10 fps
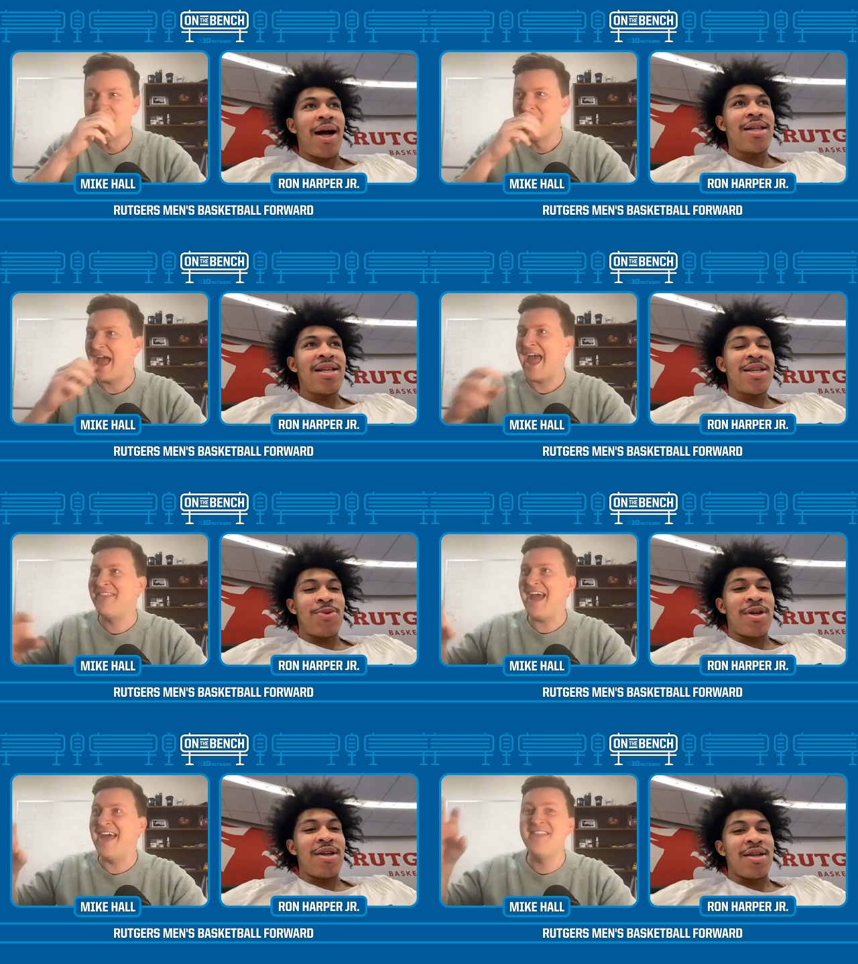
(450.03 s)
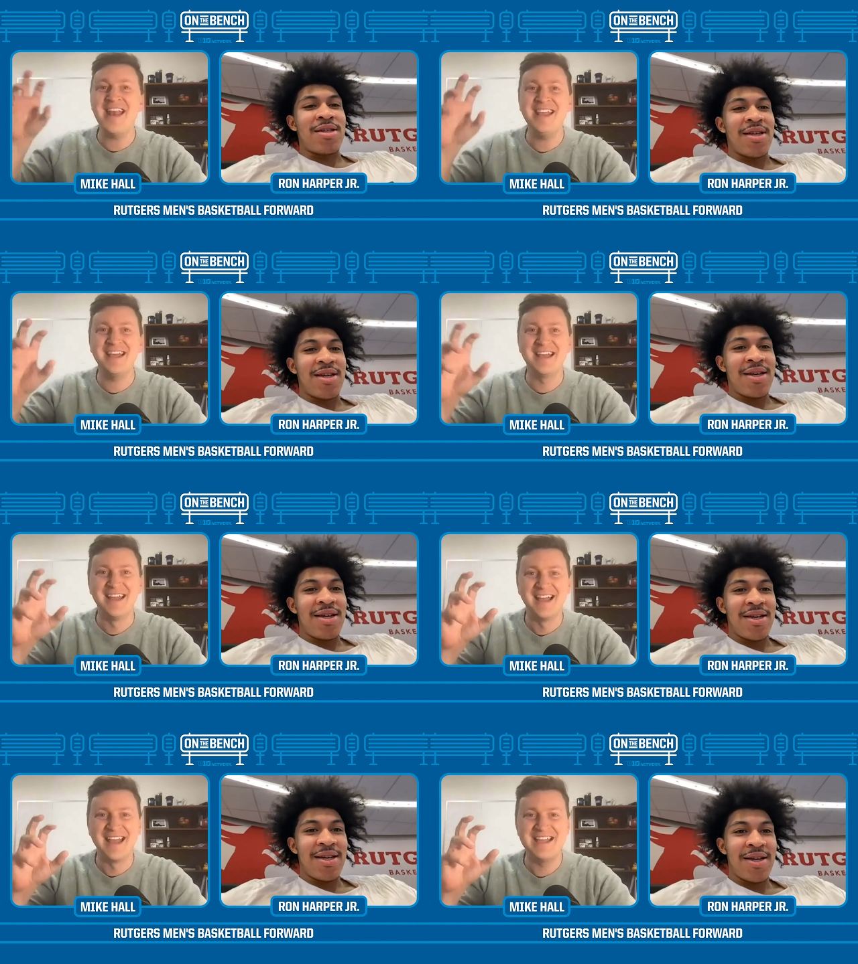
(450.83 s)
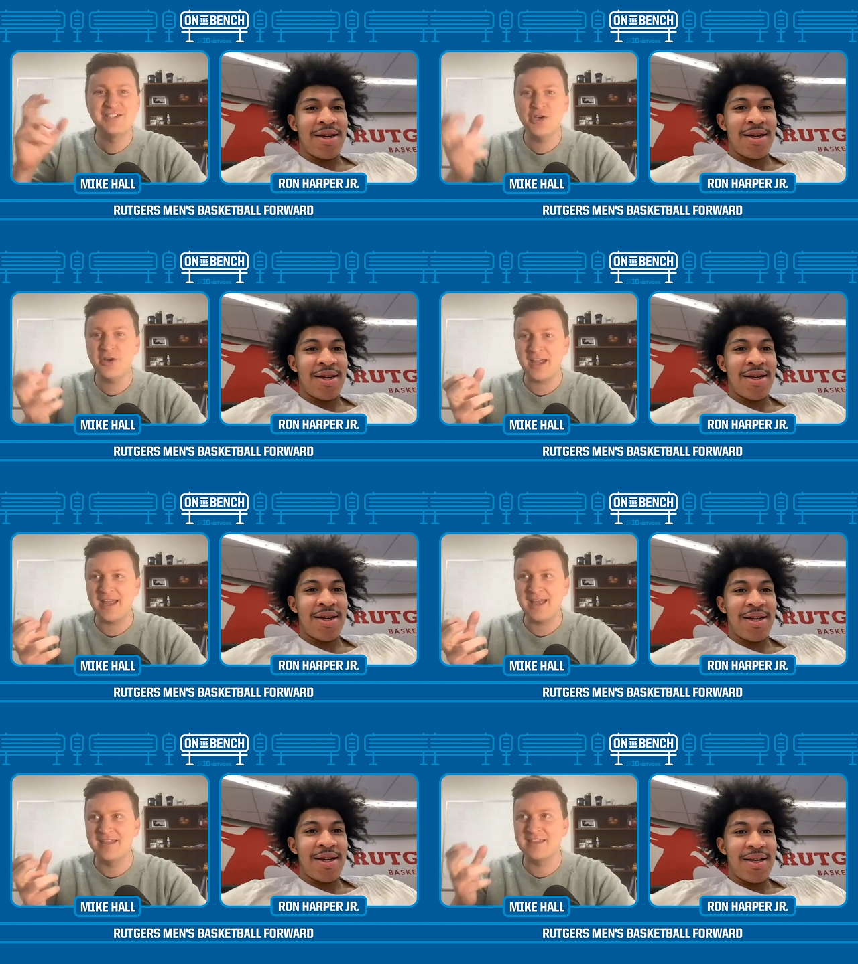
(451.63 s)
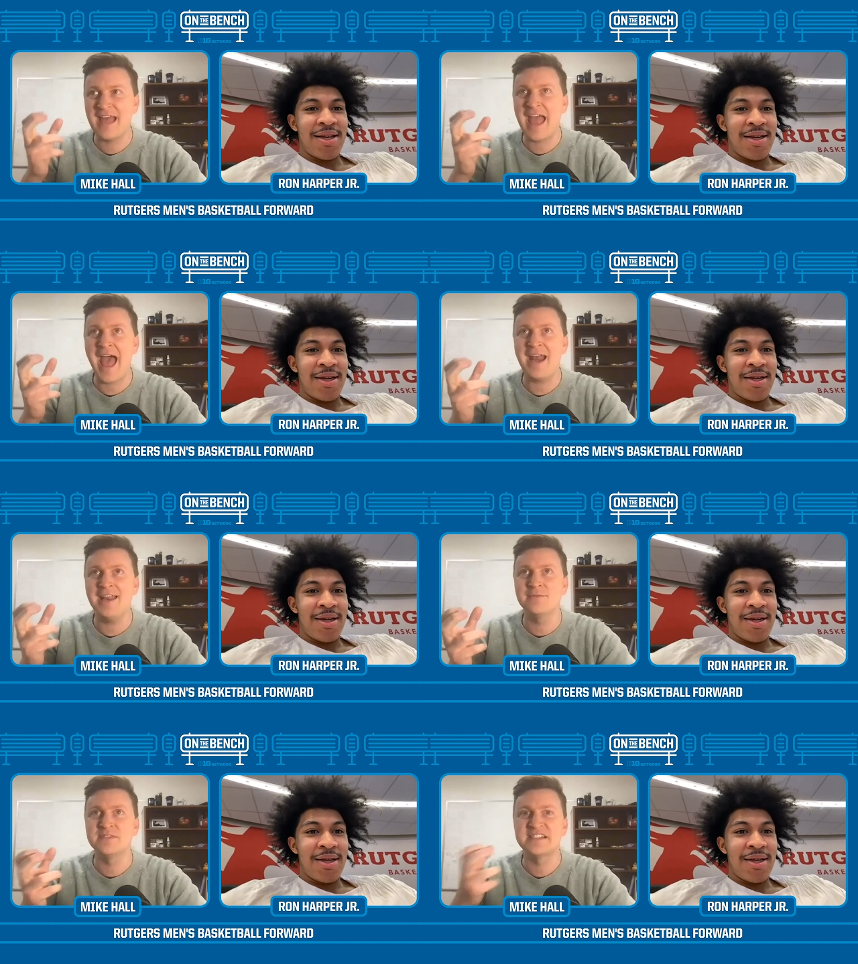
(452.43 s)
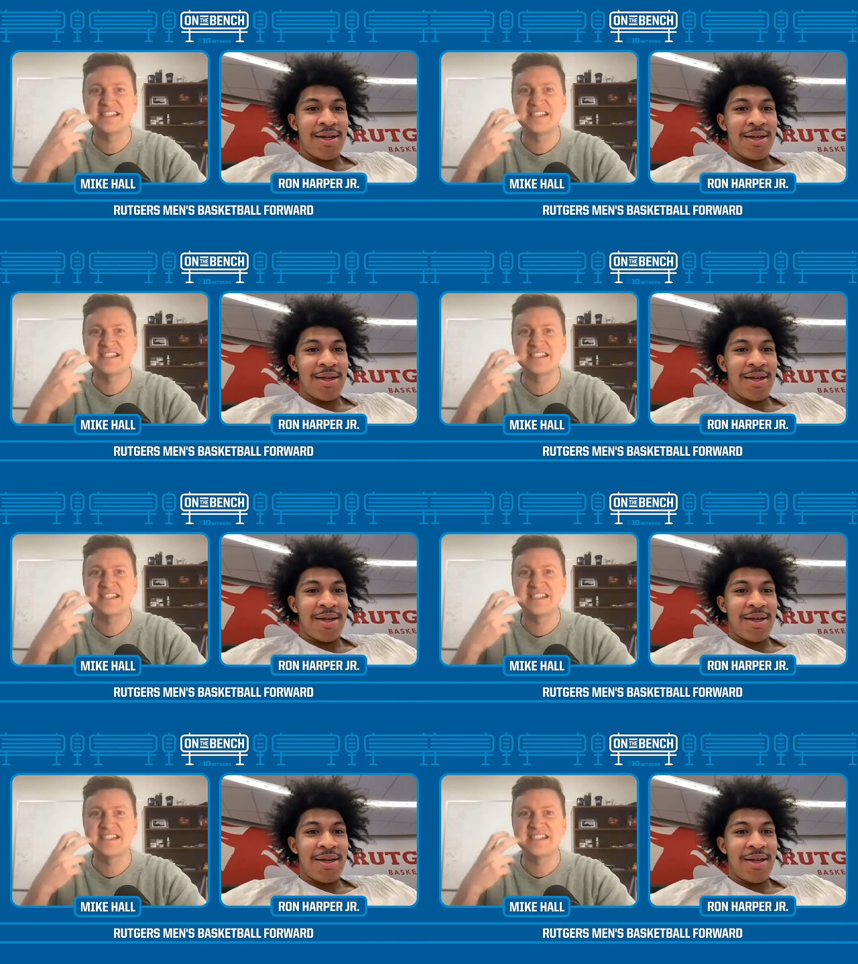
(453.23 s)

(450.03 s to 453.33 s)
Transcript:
Speaker 1: I think that's and, what and it is. And then he he took Eh, they had him